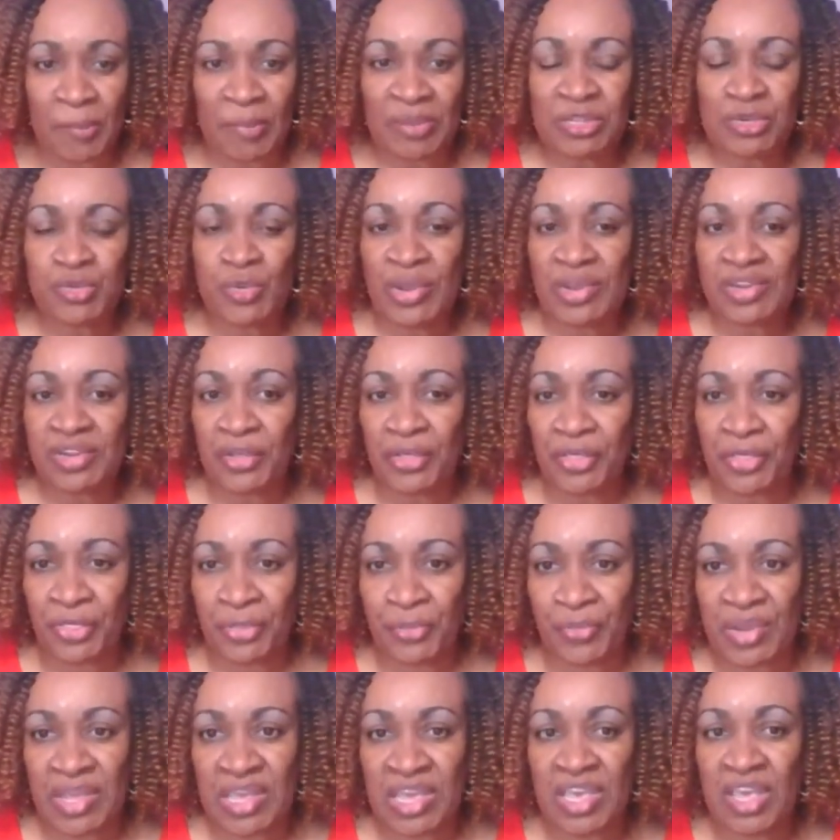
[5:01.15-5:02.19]
between the
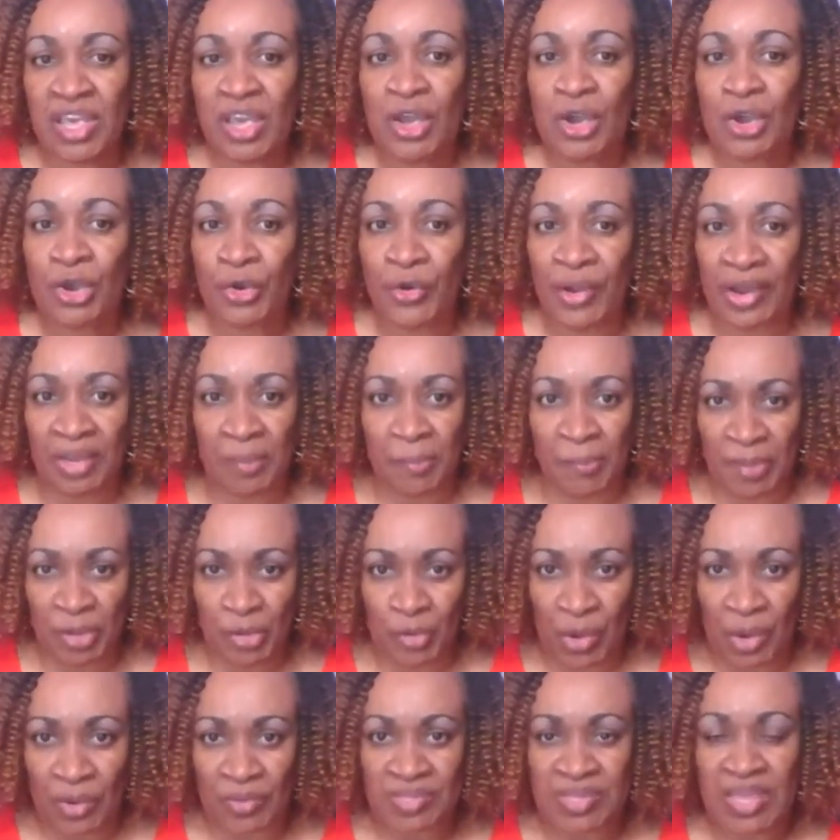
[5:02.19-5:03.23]
three credit
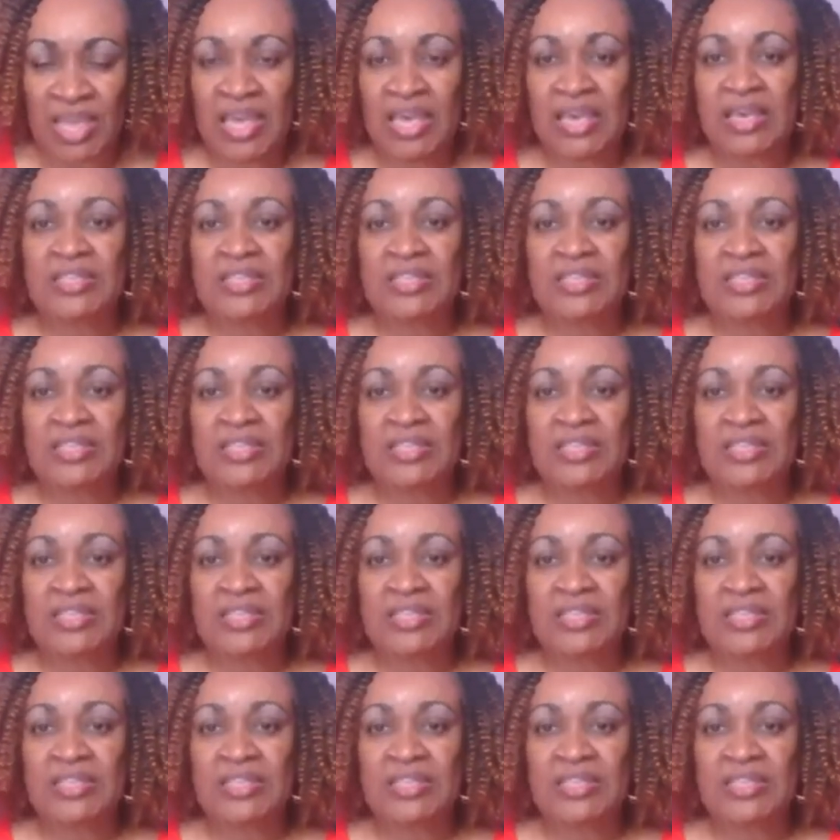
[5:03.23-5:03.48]
bureaus.